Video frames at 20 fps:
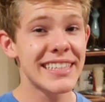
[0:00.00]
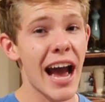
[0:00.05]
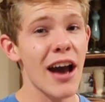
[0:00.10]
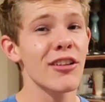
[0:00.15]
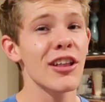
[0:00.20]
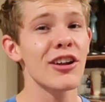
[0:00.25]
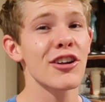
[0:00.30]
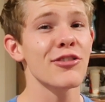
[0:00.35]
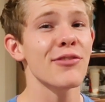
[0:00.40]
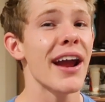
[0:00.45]

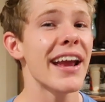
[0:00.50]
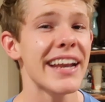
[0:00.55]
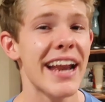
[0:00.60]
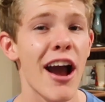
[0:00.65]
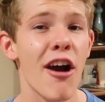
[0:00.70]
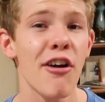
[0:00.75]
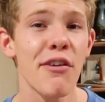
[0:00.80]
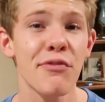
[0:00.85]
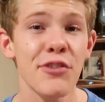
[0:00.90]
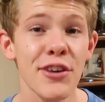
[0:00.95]
Download it right
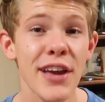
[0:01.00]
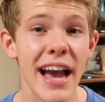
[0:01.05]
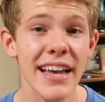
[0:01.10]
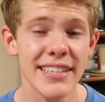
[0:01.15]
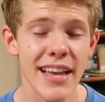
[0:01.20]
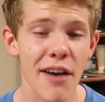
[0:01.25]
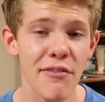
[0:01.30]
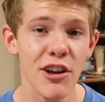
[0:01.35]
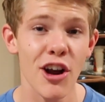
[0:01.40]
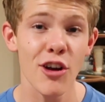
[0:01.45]
now if you guys
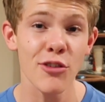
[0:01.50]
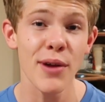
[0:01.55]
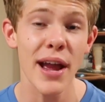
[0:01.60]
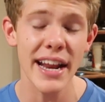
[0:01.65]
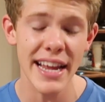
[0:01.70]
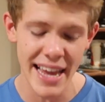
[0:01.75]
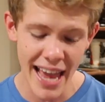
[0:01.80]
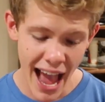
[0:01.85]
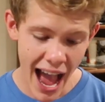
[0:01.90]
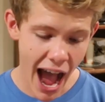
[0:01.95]
haven't
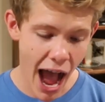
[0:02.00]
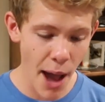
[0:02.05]
already.